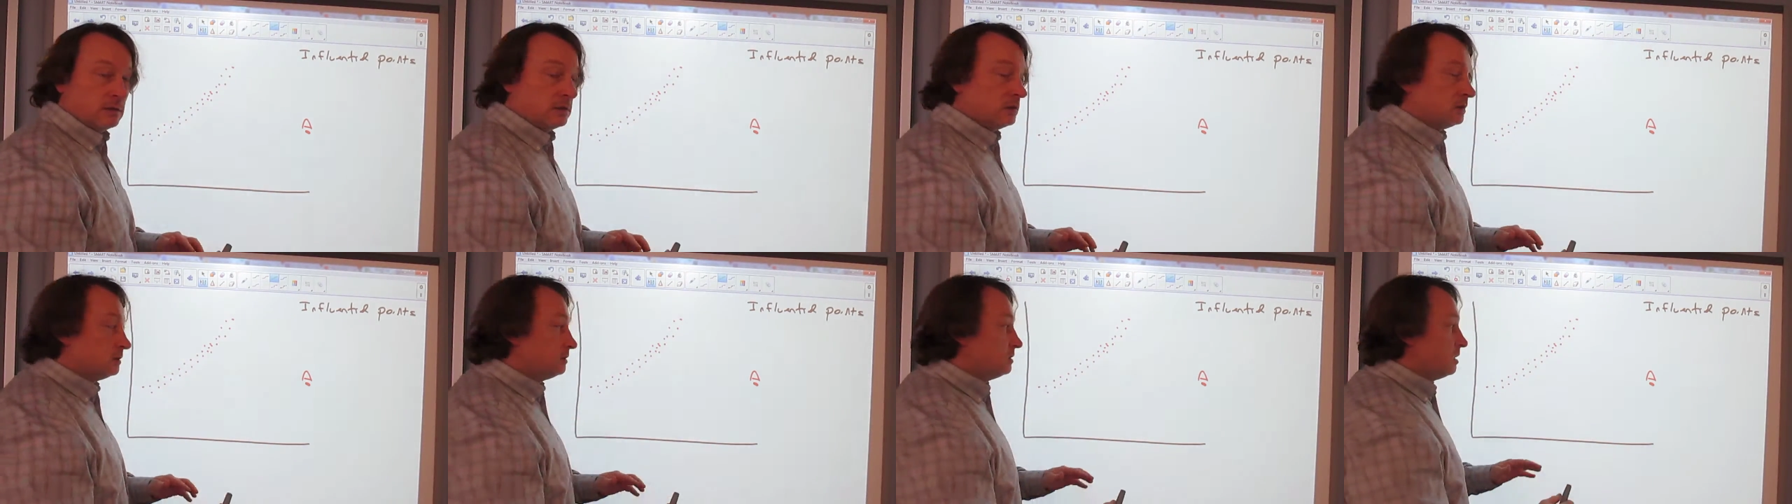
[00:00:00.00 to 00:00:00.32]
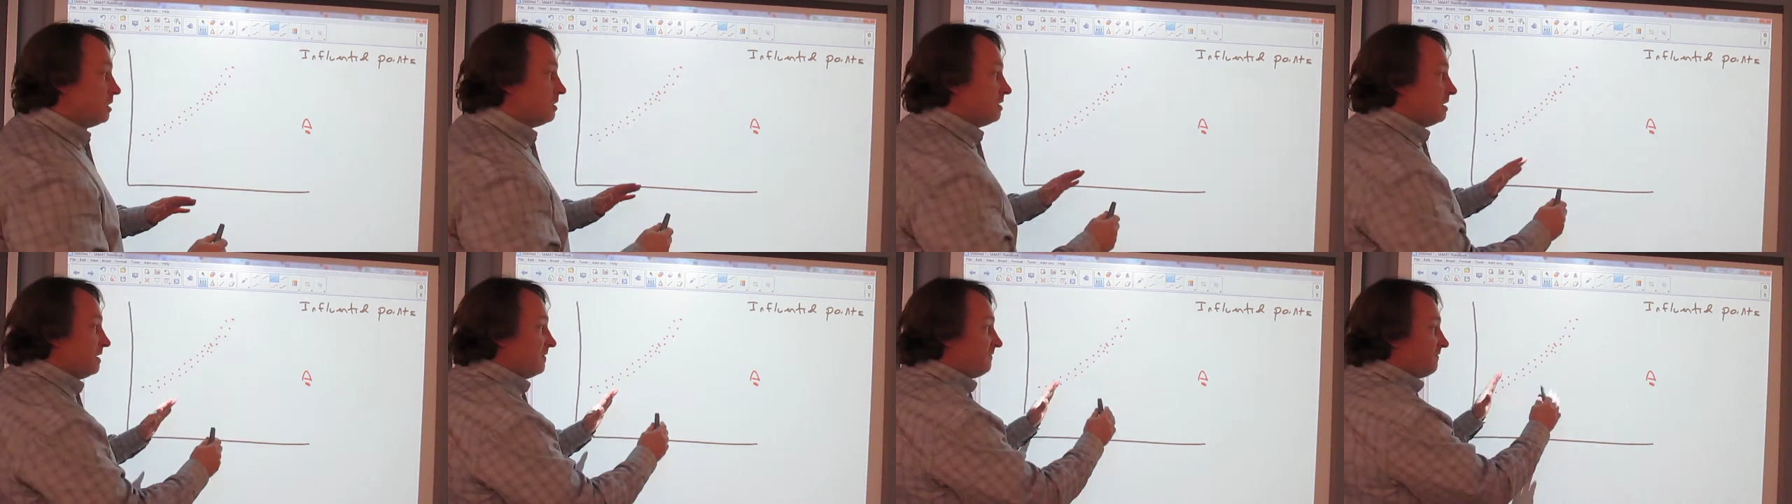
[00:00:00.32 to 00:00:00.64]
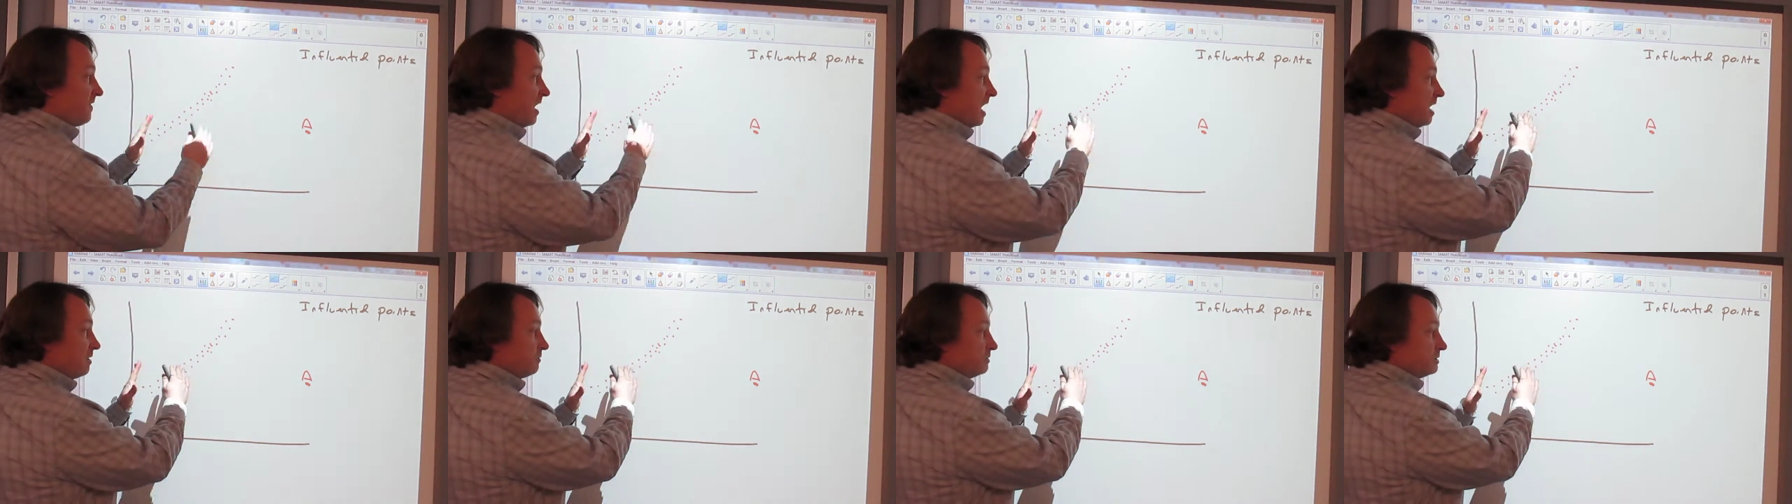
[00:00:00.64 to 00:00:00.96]
So if
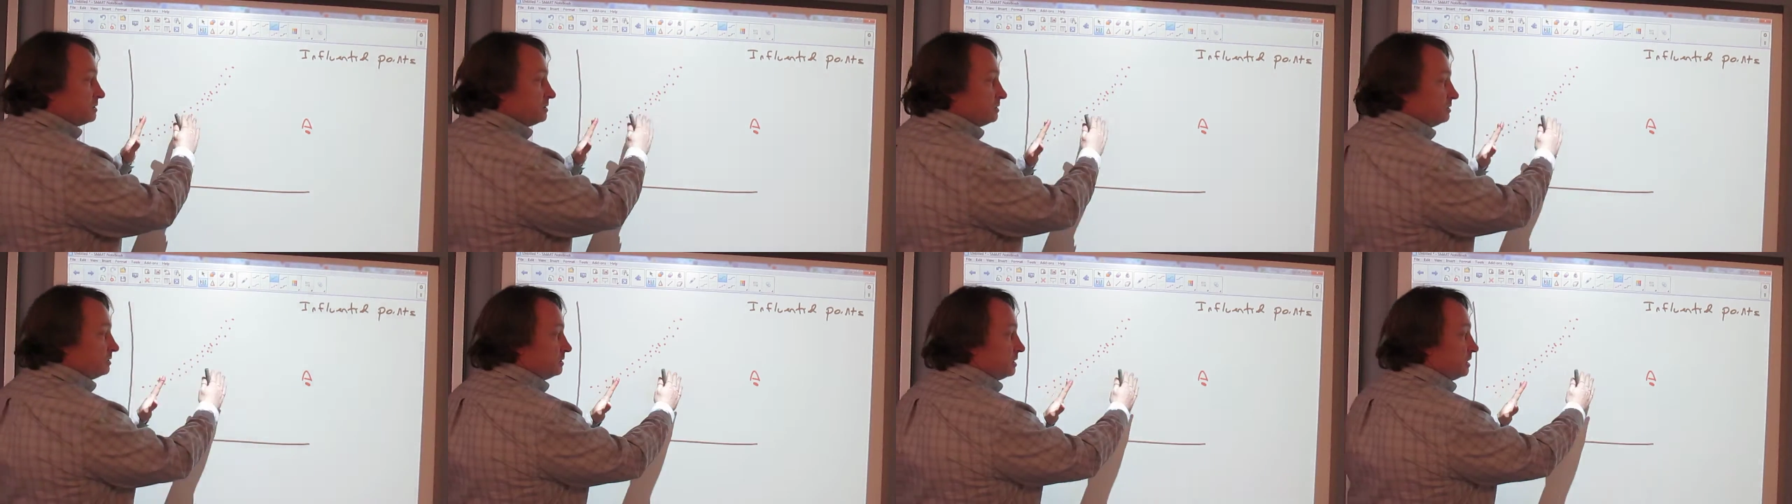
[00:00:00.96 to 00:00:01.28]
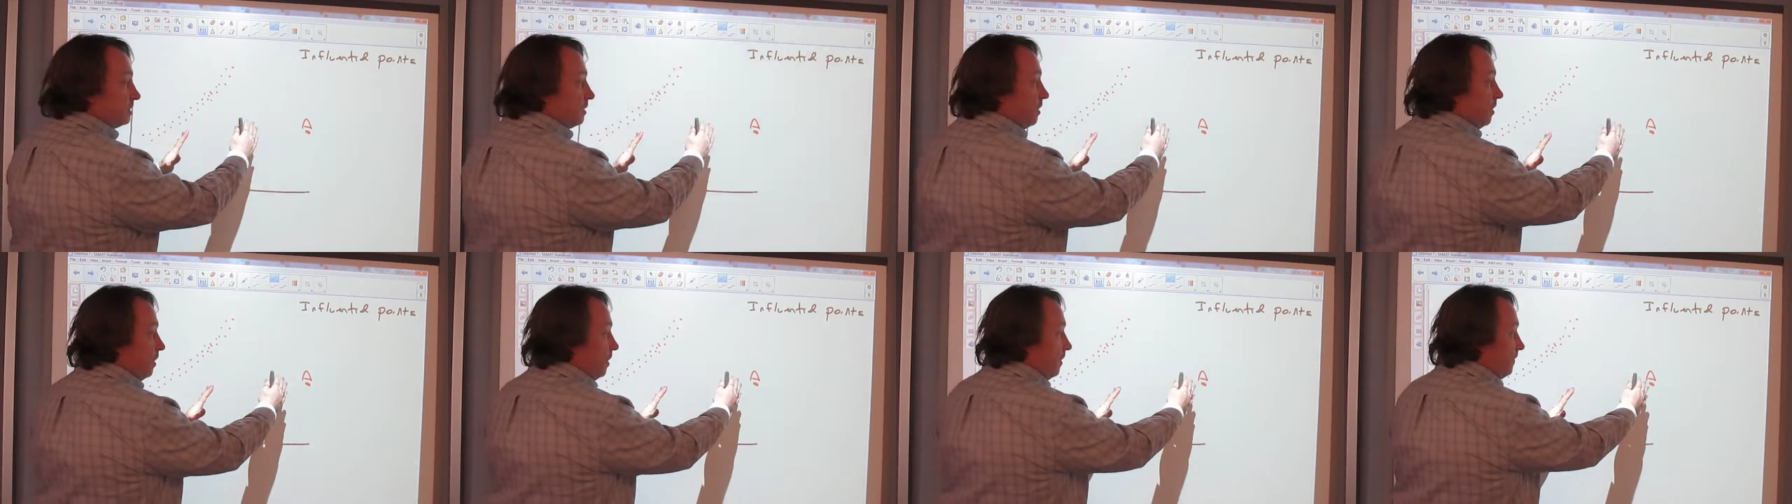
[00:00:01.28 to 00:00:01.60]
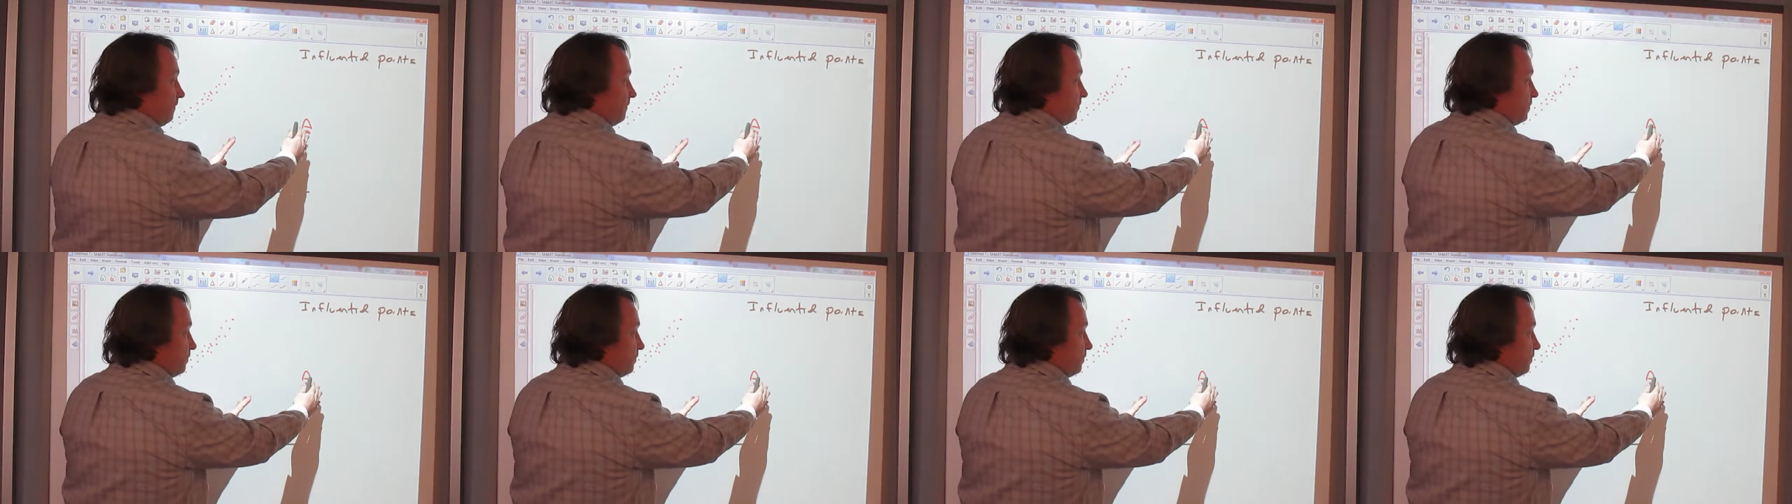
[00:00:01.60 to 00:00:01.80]
I was using all of